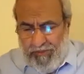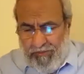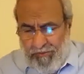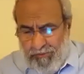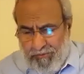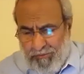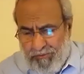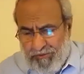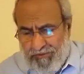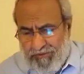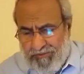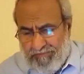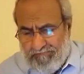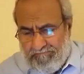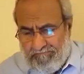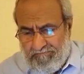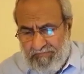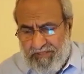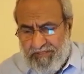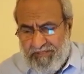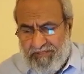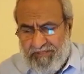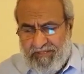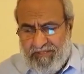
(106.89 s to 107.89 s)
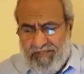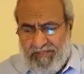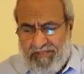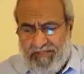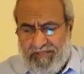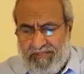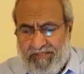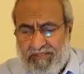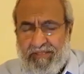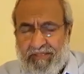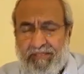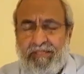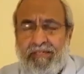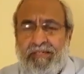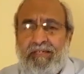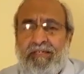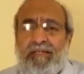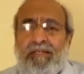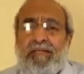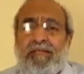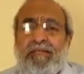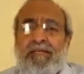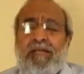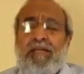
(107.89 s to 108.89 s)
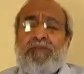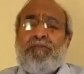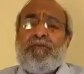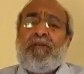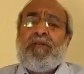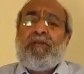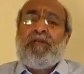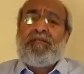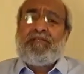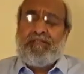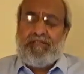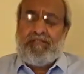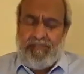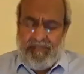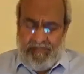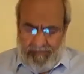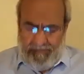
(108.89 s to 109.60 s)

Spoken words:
whose mercy is everlasting.